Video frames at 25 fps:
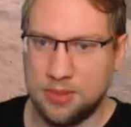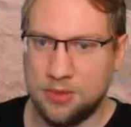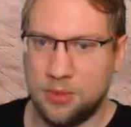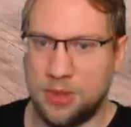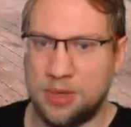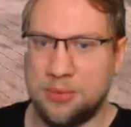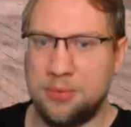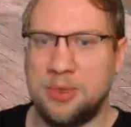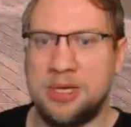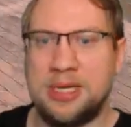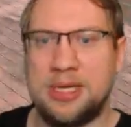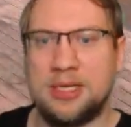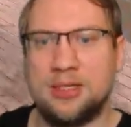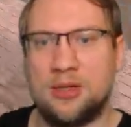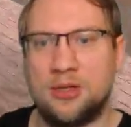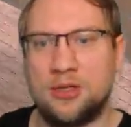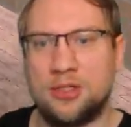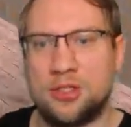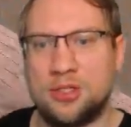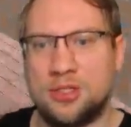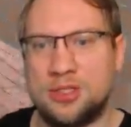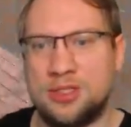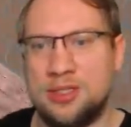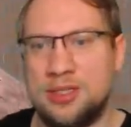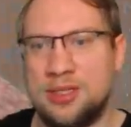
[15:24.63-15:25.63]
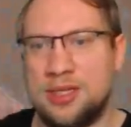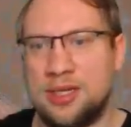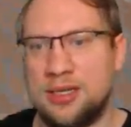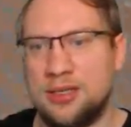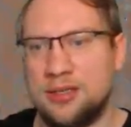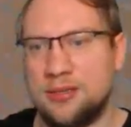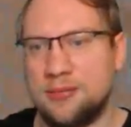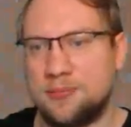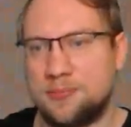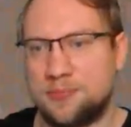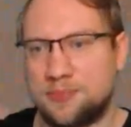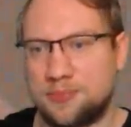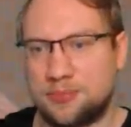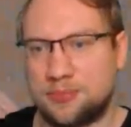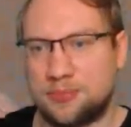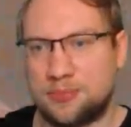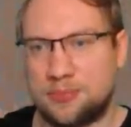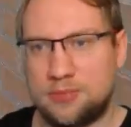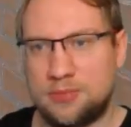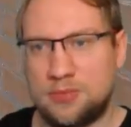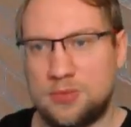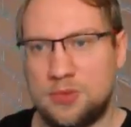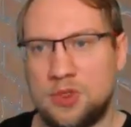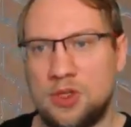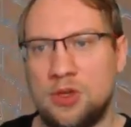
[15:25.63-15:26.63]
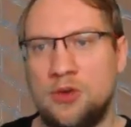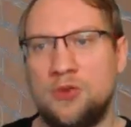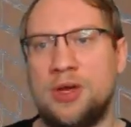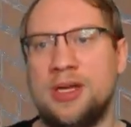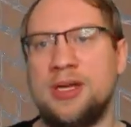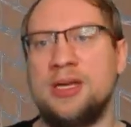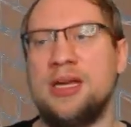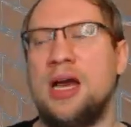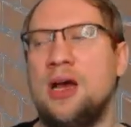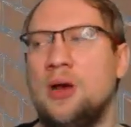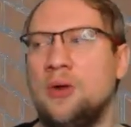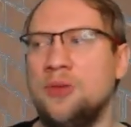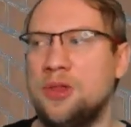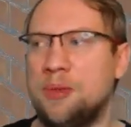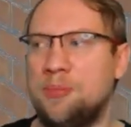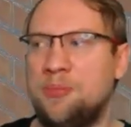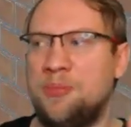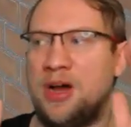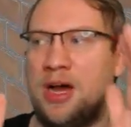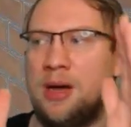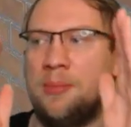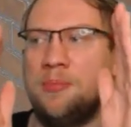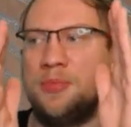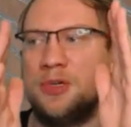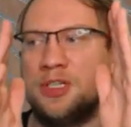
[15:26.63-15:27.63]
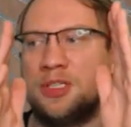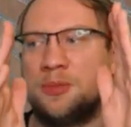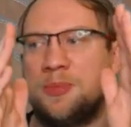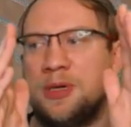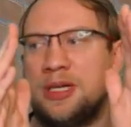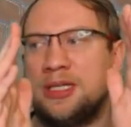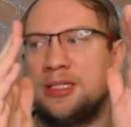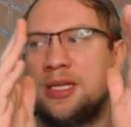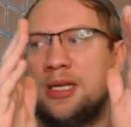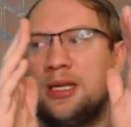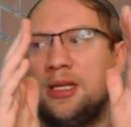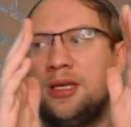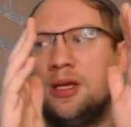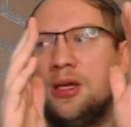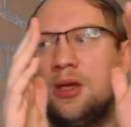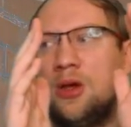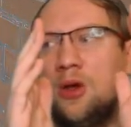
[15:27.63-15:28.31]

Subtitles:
And we can also see that right now the pump is basically